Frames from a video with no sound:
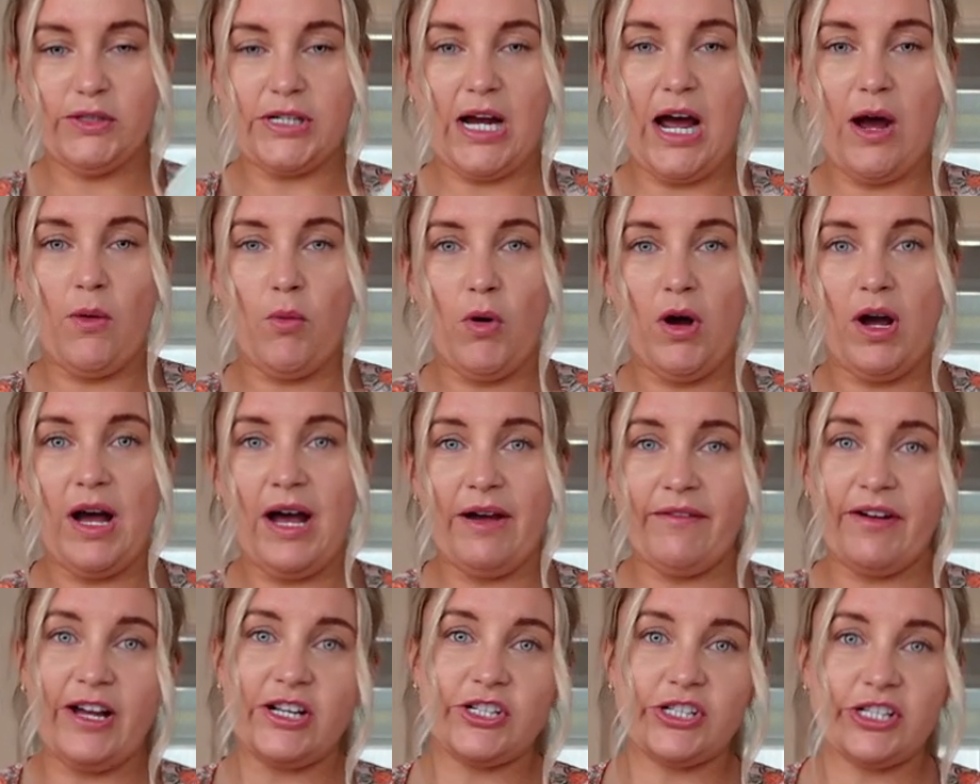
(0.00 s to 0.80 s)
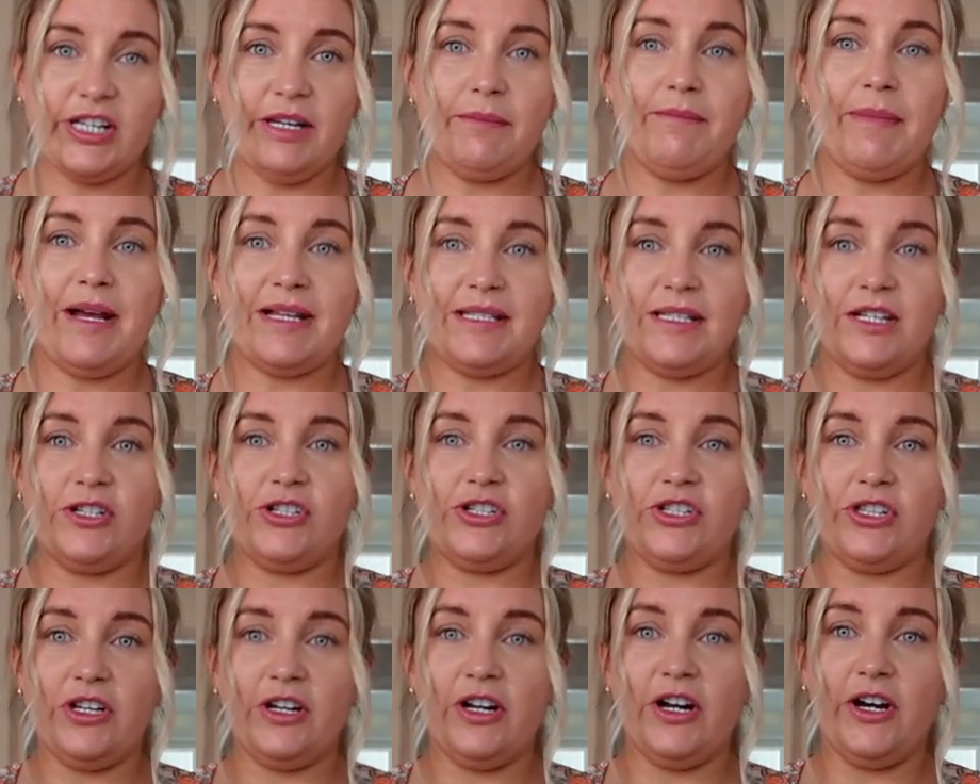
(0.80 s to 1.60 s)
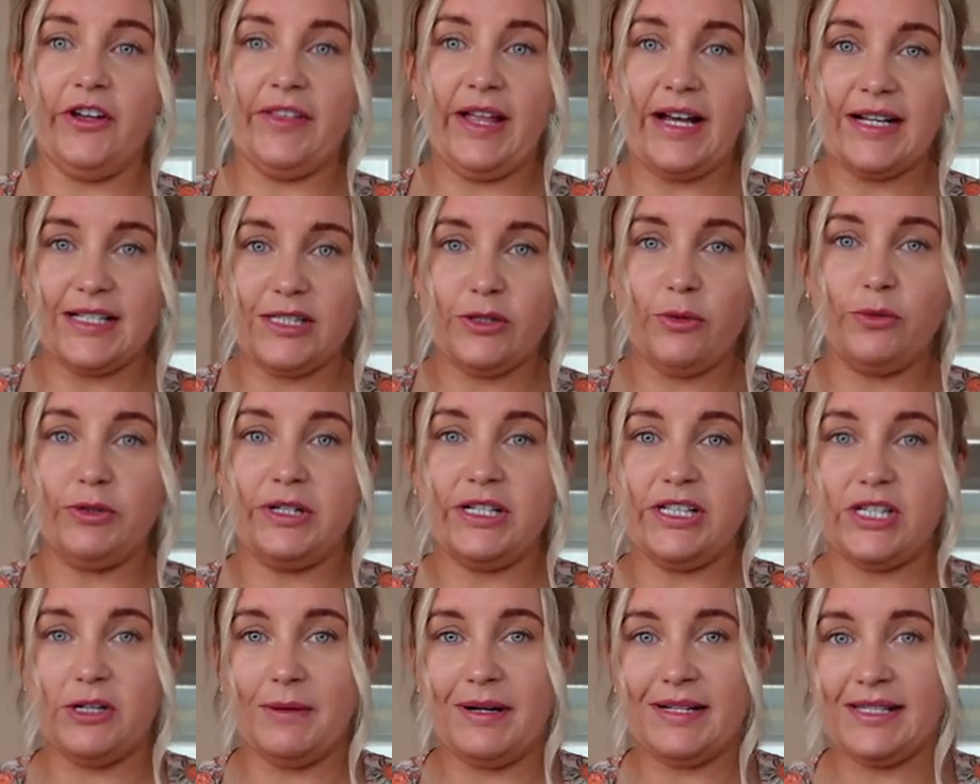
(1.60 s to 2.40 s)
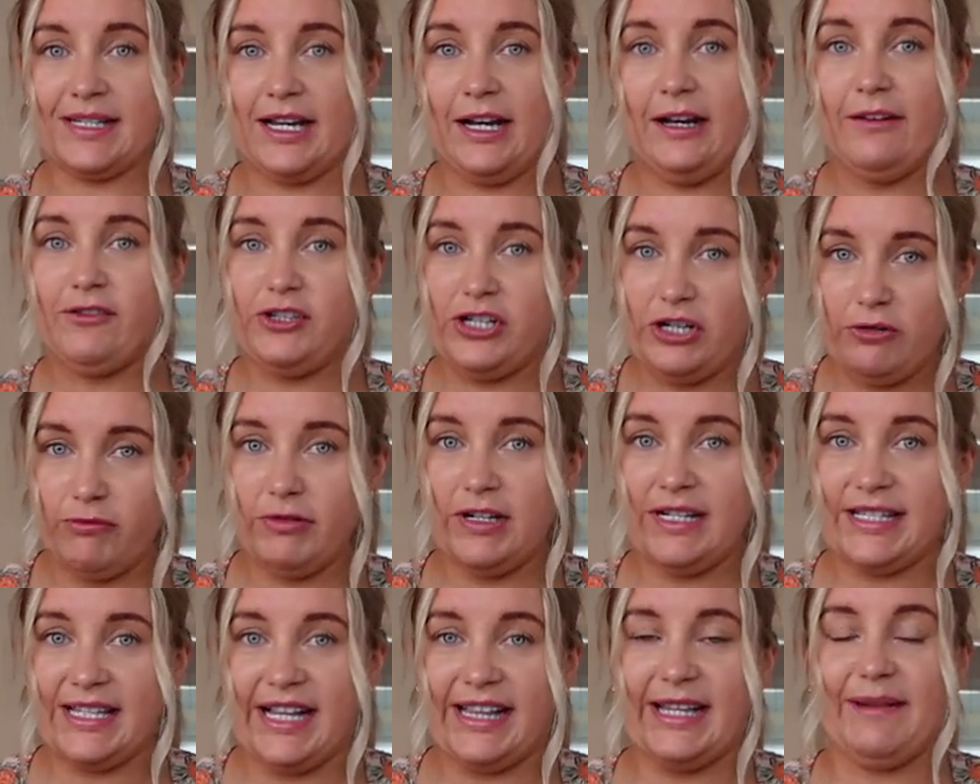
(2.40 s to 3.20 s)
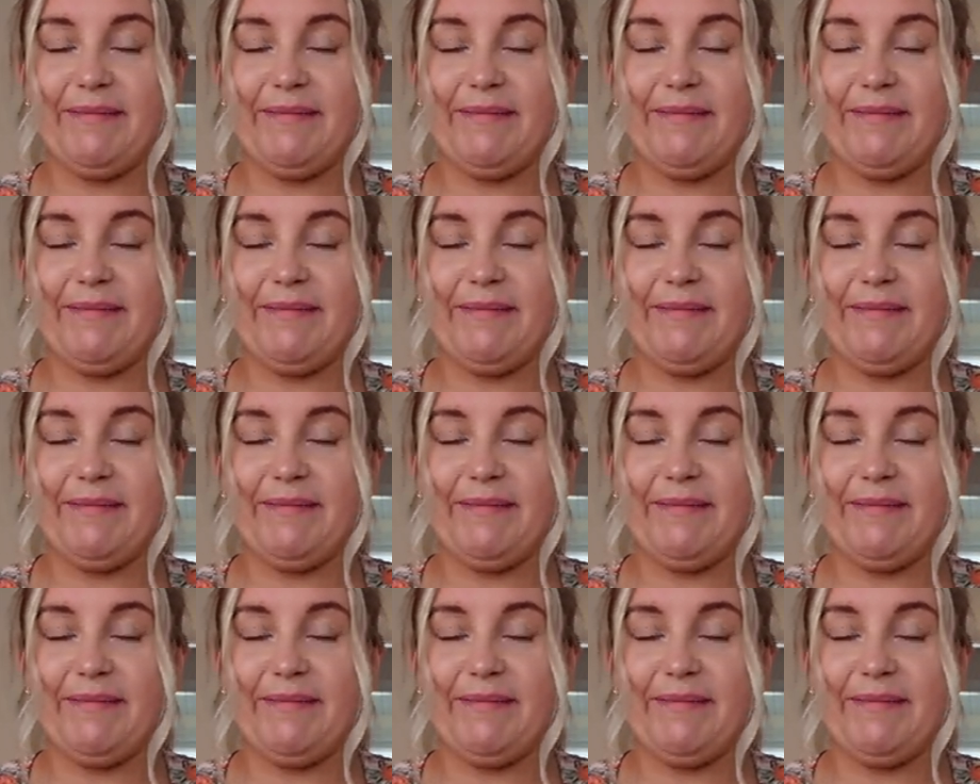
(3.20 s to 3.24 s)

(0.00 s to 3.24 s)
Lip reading: I've actually messaged the girl that I sold it to asking if she'd resell